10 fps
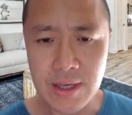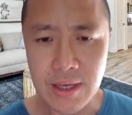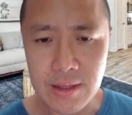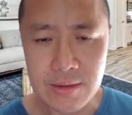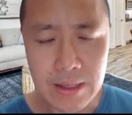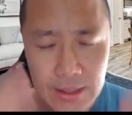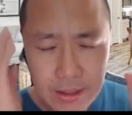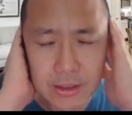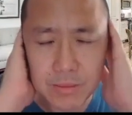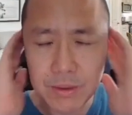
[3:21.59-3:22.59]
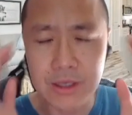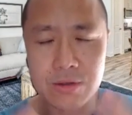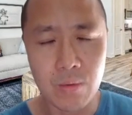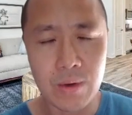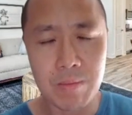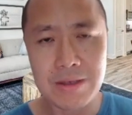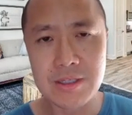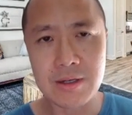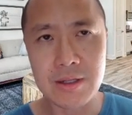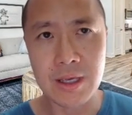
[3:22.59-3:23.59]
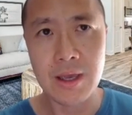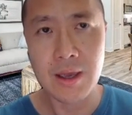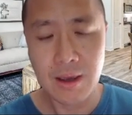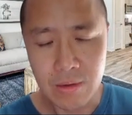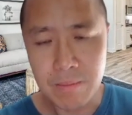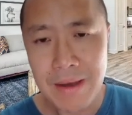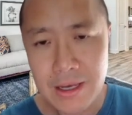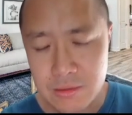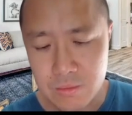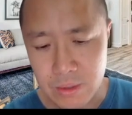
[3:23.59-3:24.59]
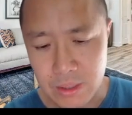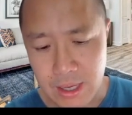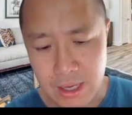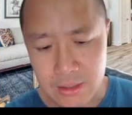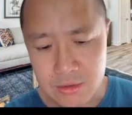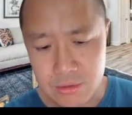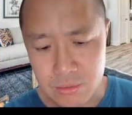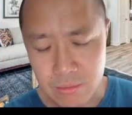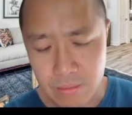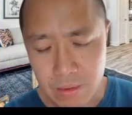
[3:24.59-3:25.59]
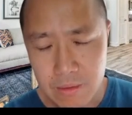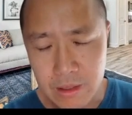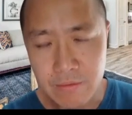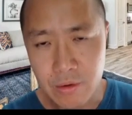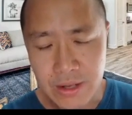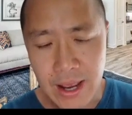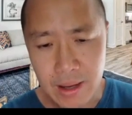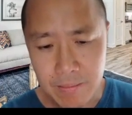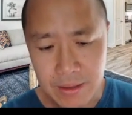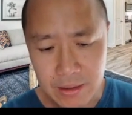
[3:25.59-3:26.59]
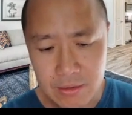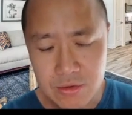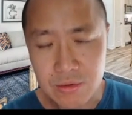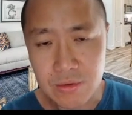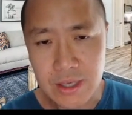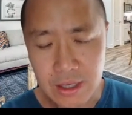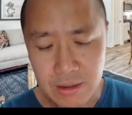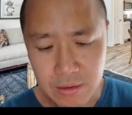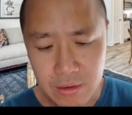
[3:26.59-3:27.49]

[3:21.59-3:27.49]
And I think it's because we basically, in the past, we had to live or die to get